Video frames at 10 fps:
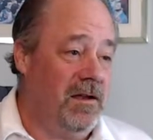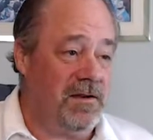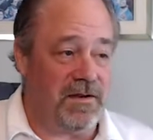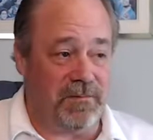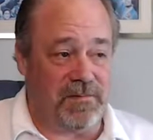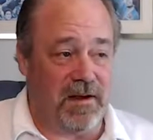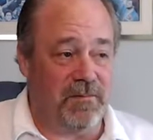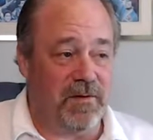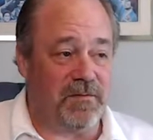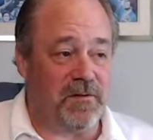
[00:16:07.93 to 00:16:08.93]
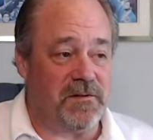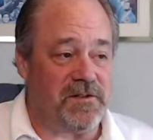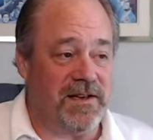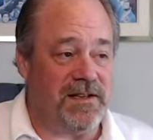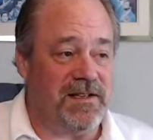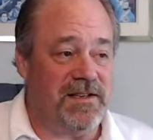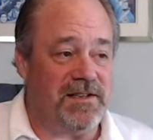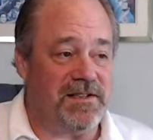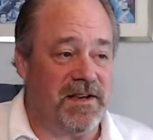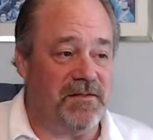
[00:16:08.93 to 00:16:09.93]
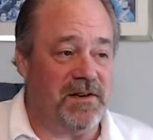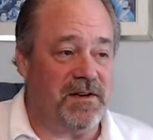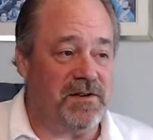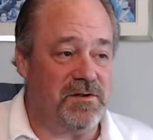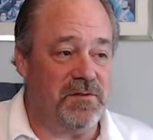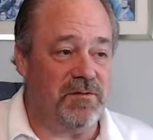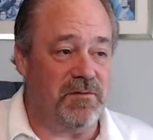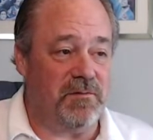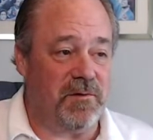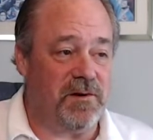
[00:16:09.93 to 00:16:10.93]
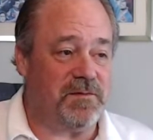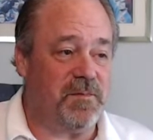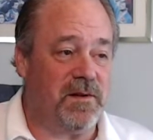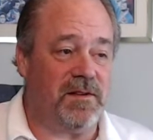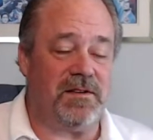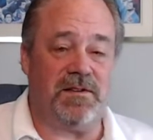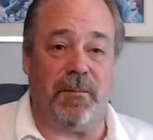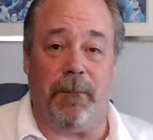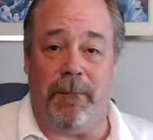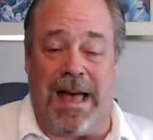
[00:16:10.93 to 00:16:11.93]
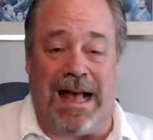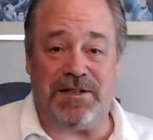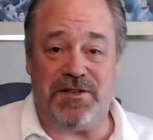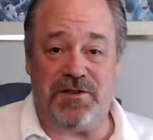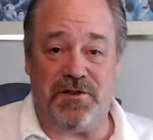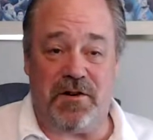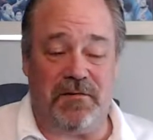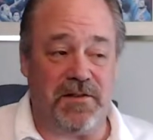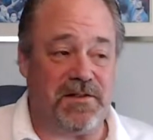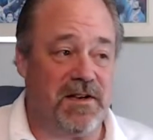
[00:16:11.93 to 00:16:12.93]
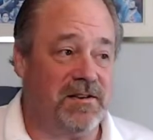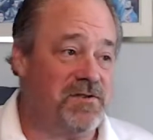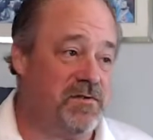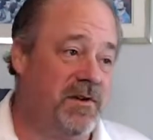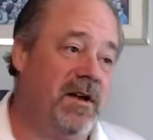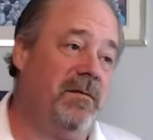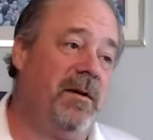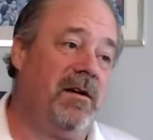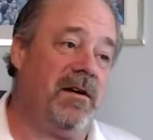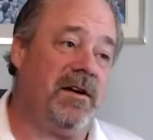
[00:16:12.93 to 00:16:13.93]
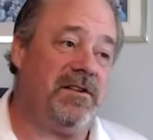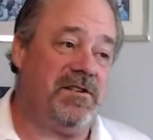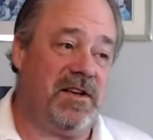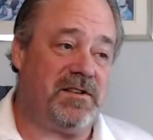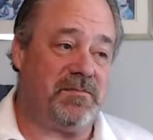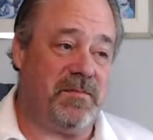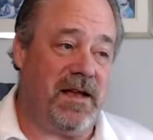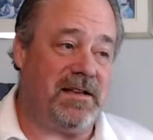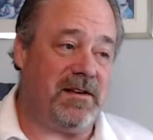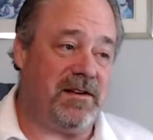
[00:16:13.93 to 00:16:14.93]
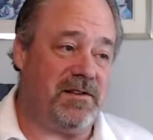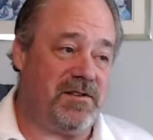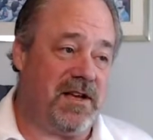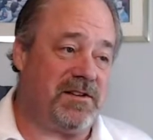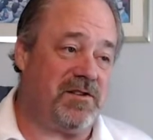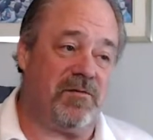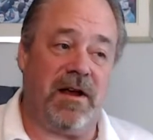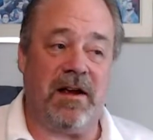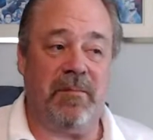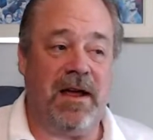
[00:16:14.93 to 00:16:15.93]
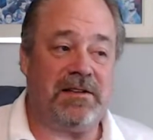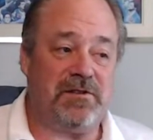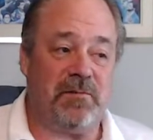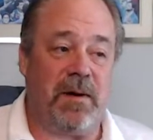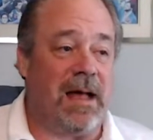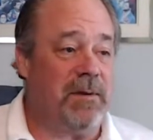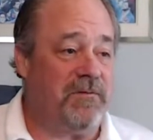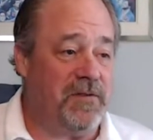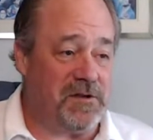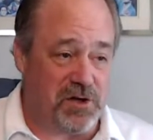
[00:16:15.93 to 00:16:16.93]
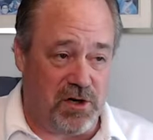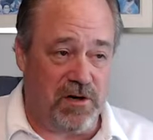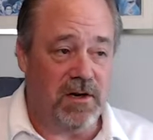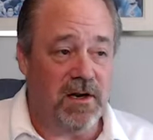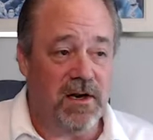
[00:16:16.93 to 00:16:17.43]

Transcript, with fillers: September 1st, 1972, in what is billed as the match of the century, American chess, ma- chess grandmaster Bobby Fischer